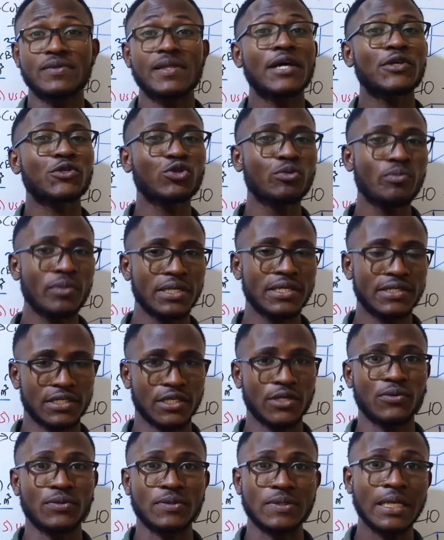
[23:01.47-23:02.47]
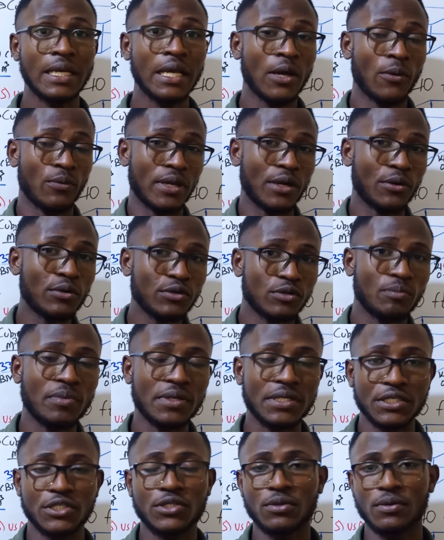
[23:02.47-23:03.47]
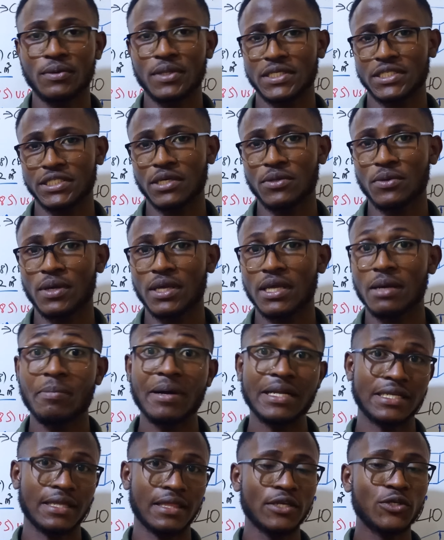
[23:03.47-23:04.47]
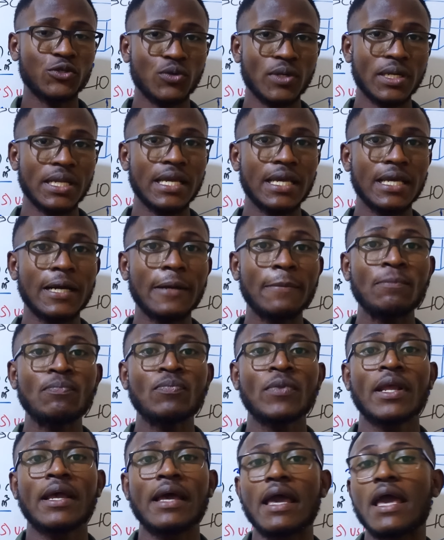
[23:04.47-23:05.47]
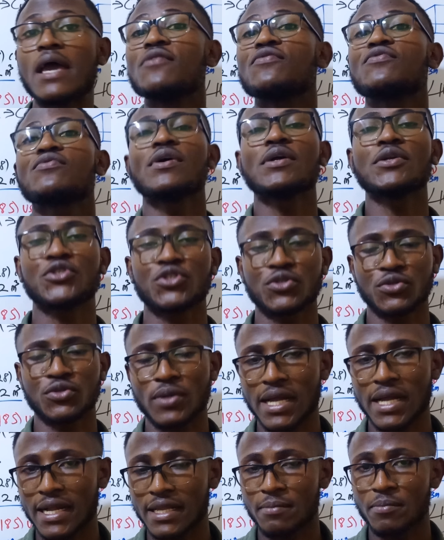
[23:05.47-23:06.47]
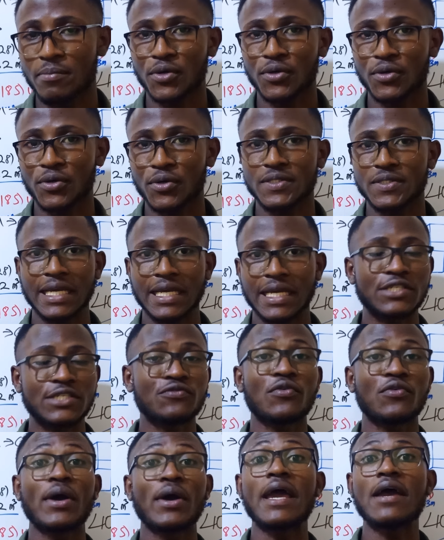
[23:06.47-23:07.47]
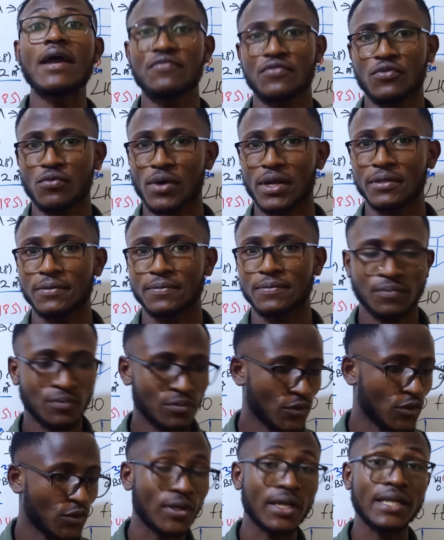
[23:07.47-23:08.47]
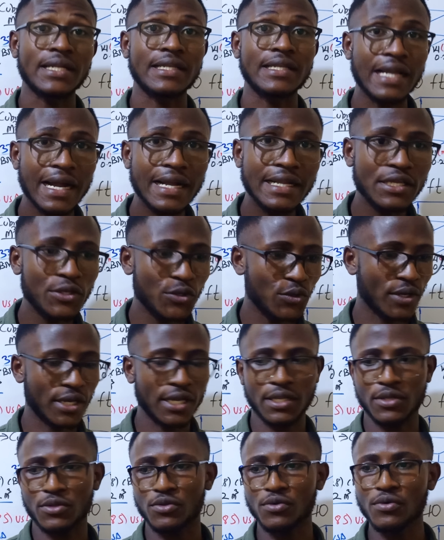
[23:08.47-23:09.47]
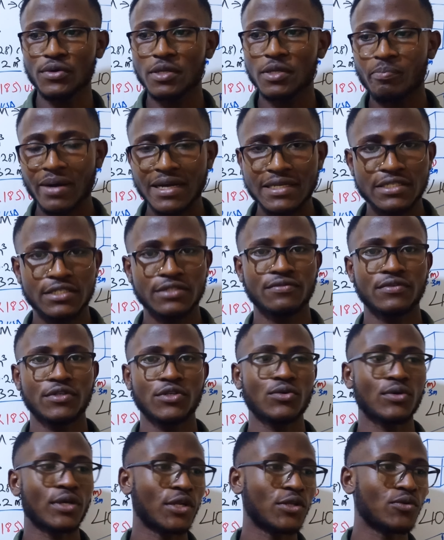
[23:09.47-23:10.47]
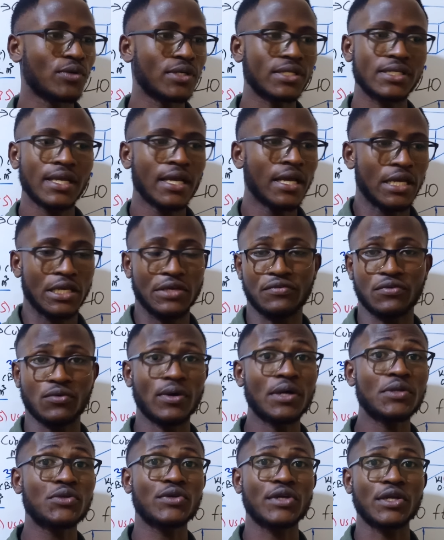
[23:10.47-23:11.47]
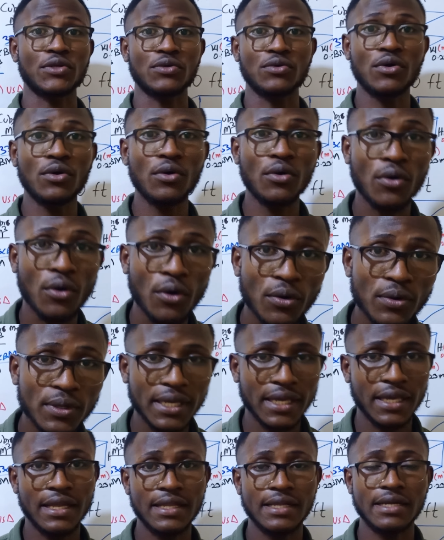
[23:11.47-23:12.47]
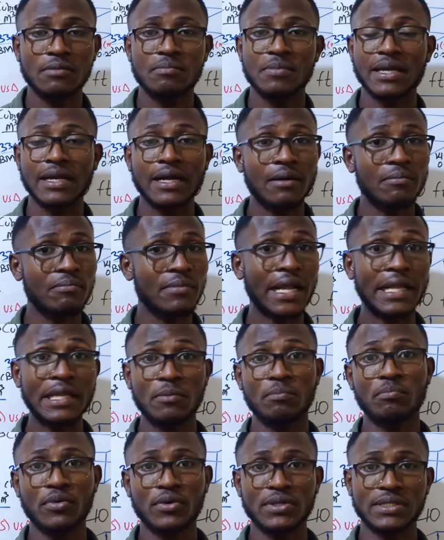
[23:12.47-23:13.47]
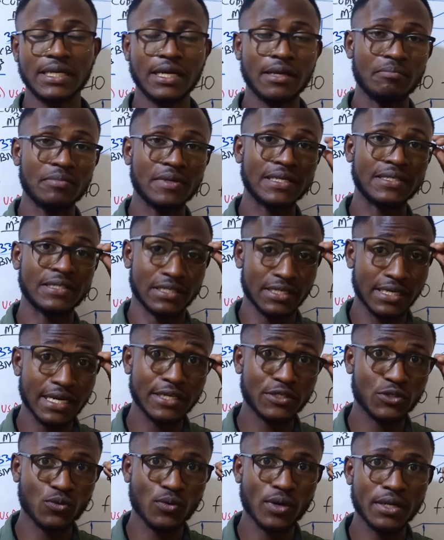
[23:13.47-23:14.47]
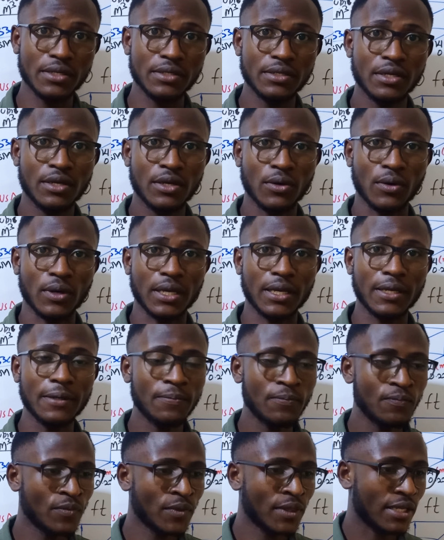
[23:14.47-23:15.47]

There are so many skills we are going to be teaching on this channel here, but this one here, everyone should learn because it's for everyone. You can learn, you can do it passively, you can do it if you want, you can go all in and become an importer, a serious one, okay?